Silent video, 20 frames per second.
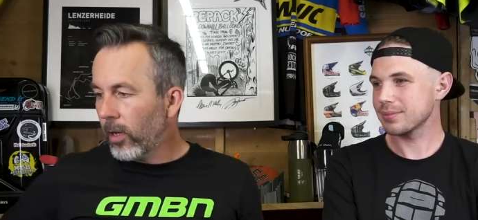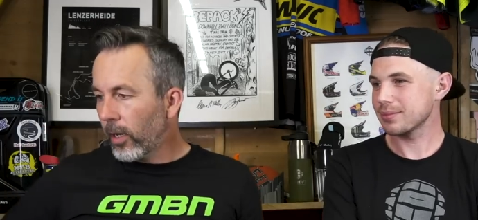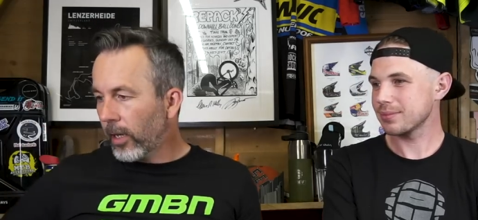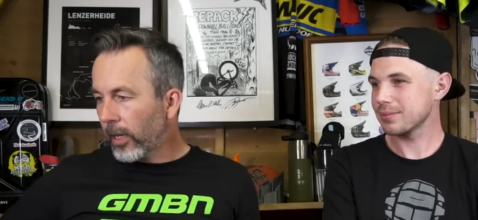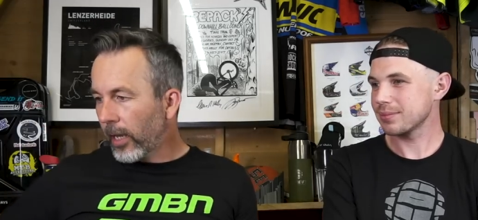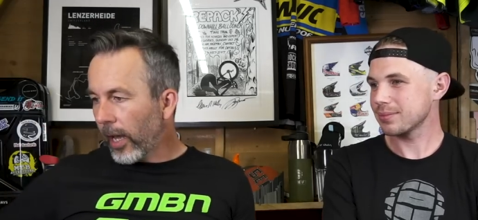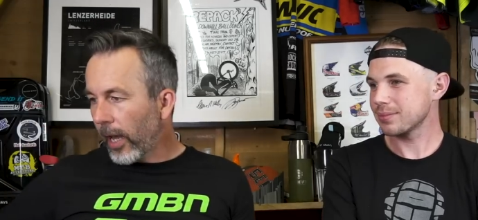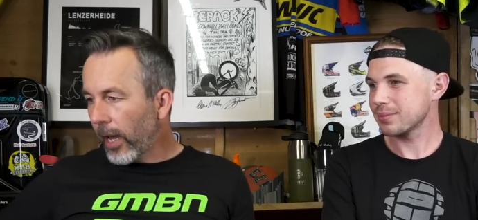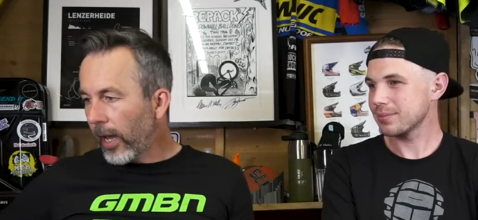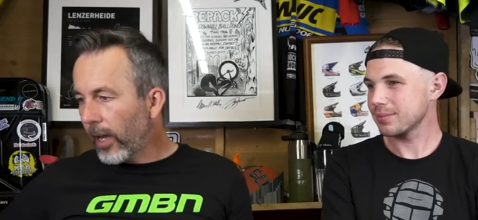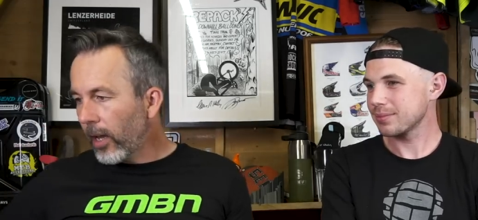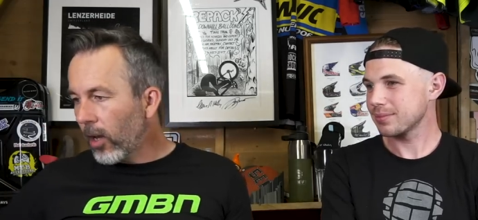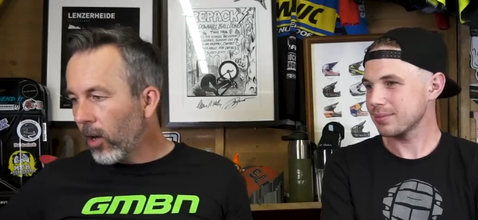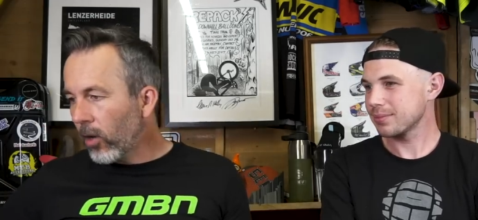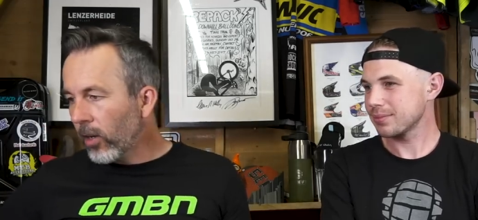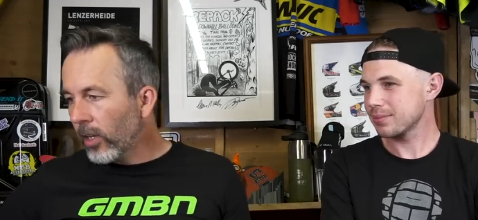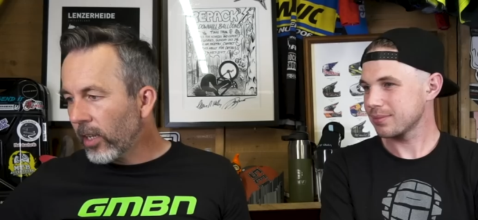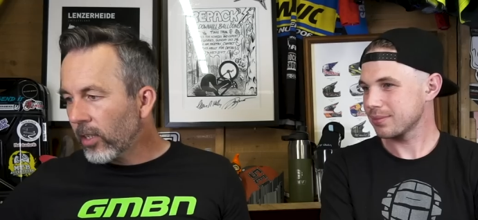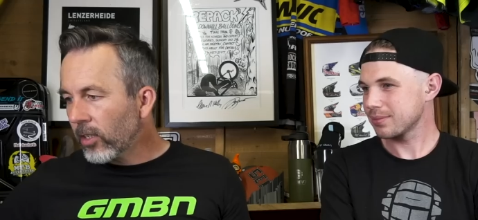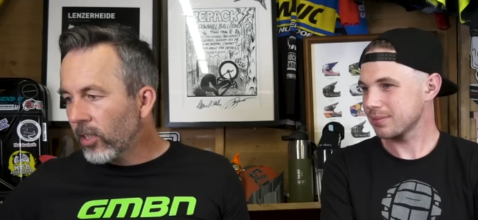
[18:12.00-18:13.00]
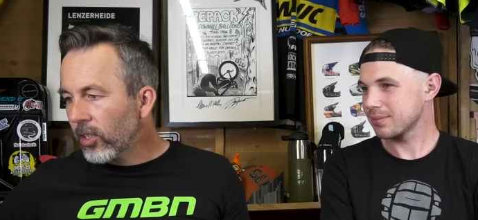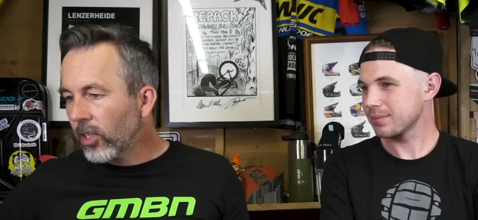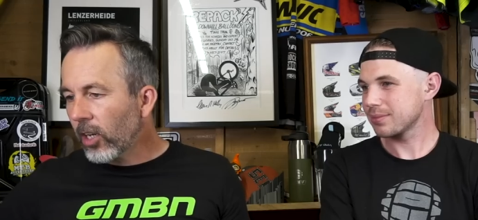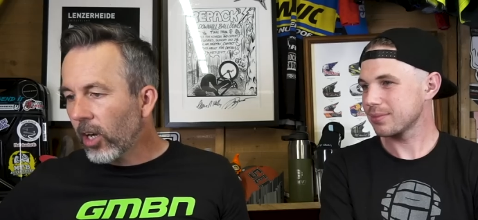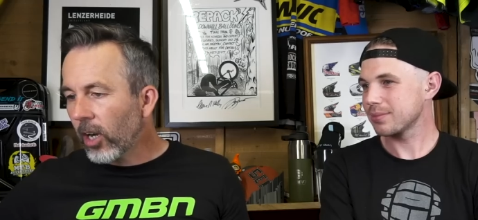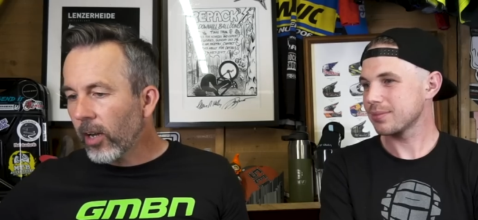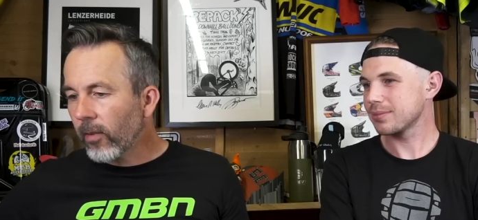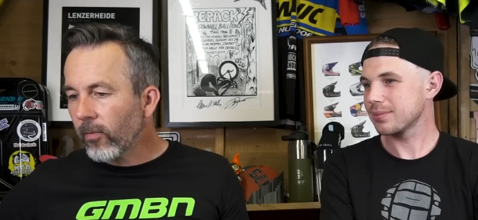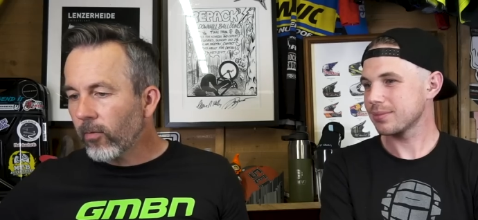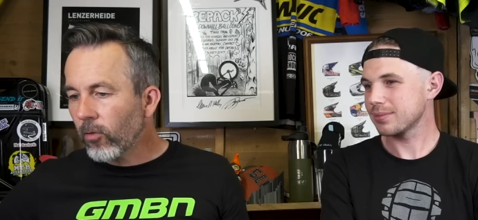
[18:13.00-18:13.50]
Speaker 1: okay, on his
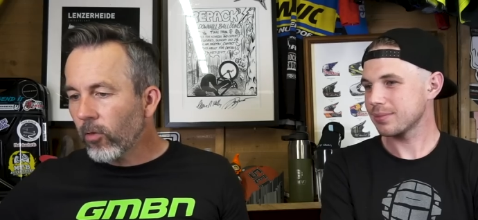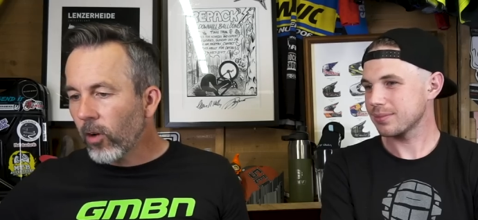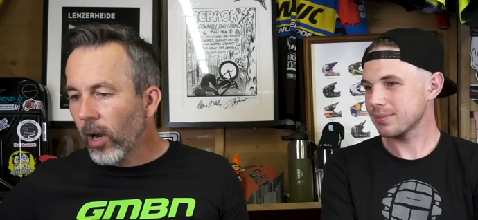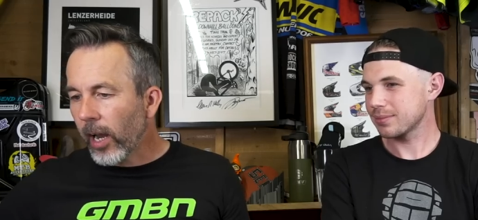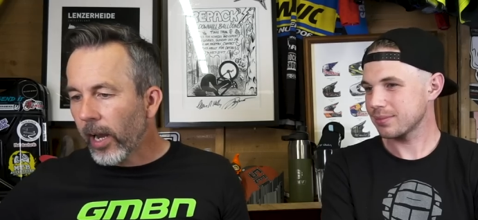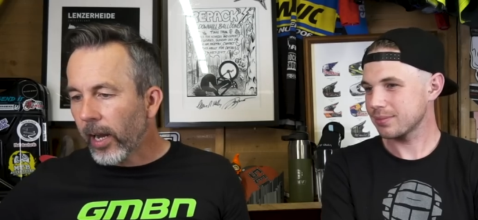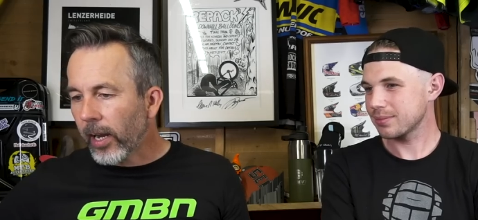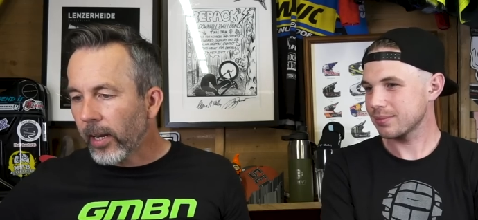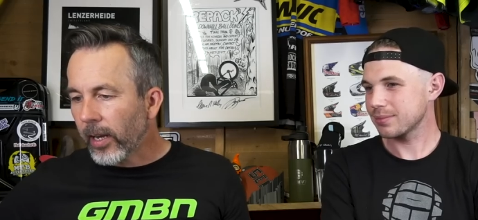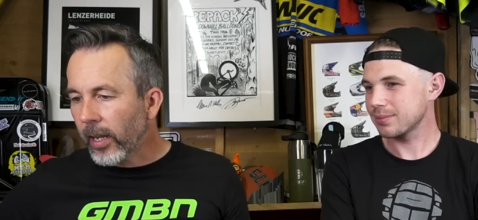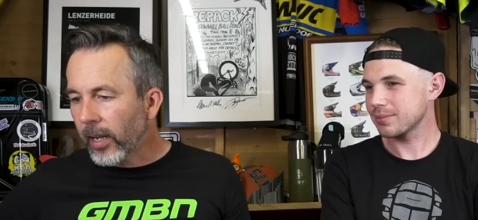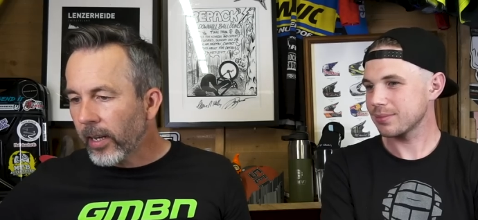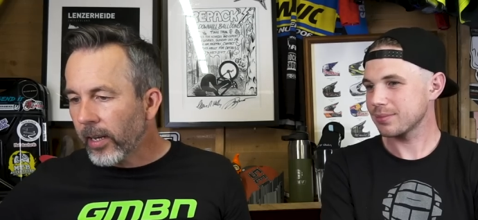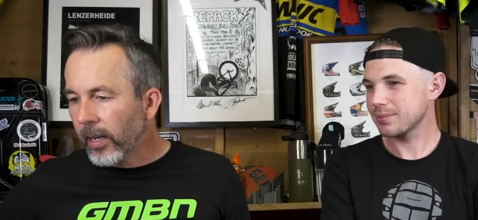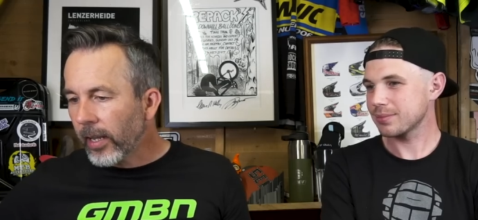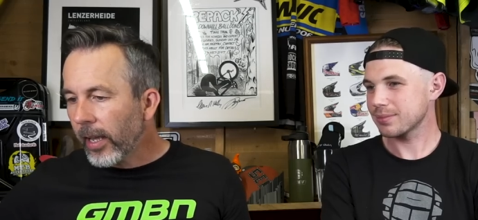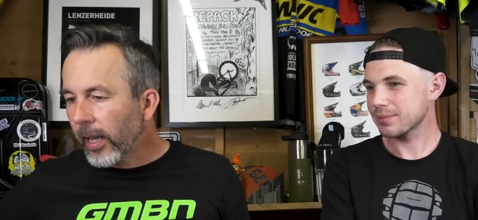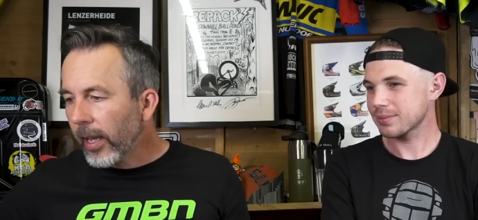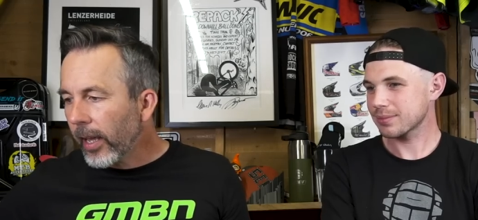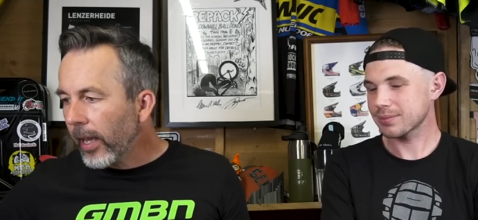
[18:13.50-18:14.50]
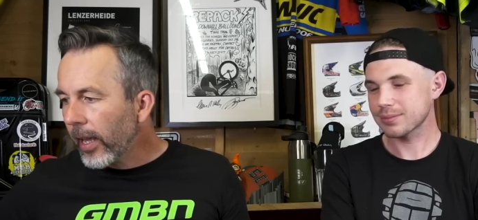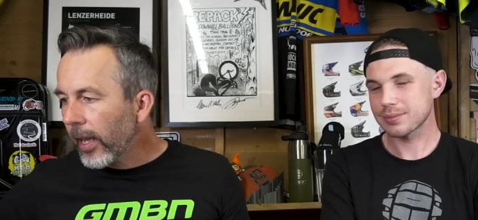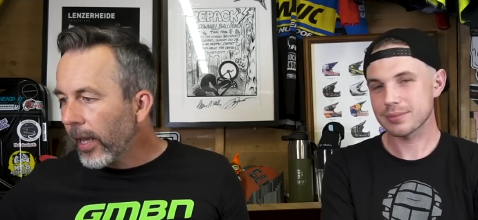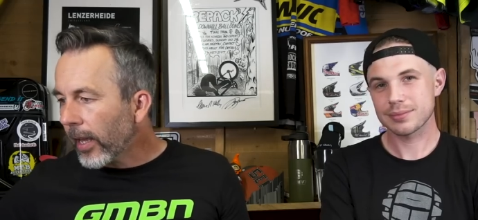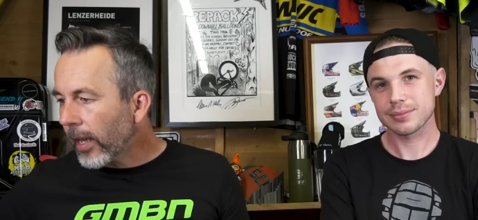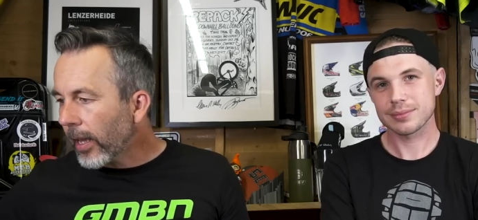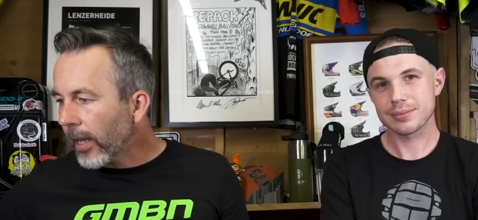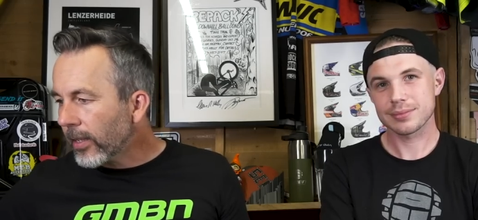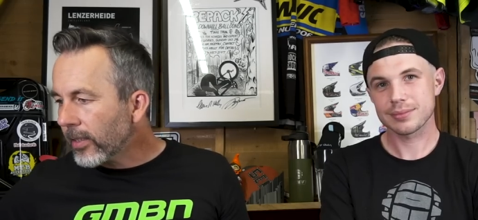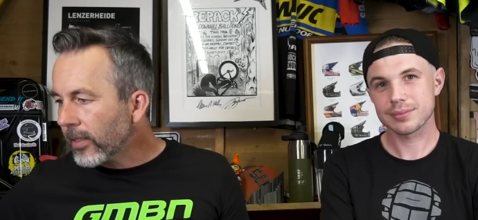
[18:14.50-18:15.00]
giant rain, and
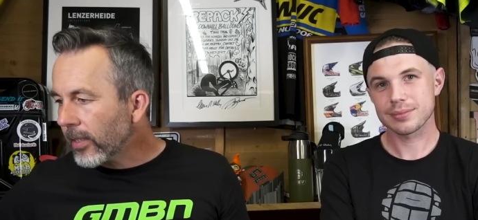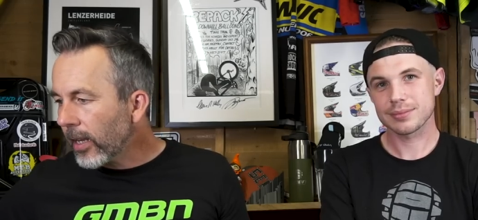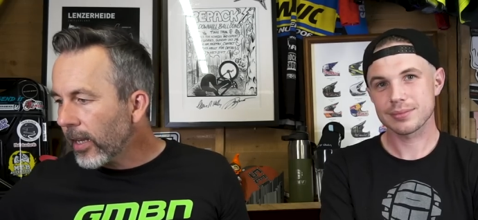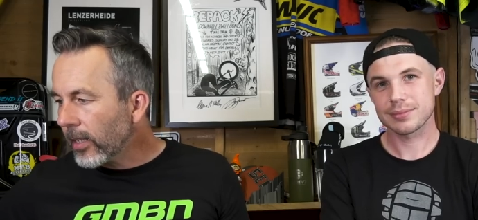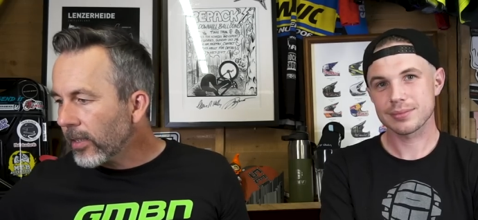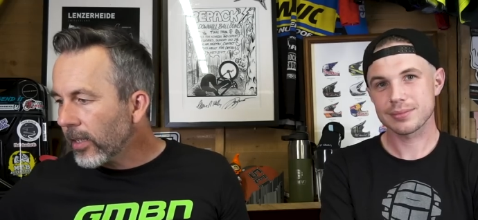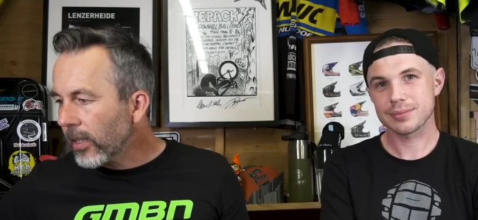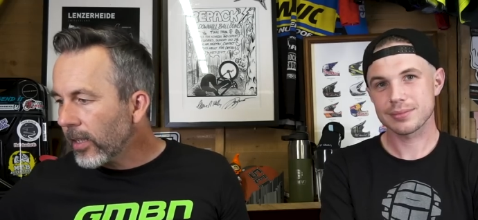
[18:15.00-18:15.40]
he says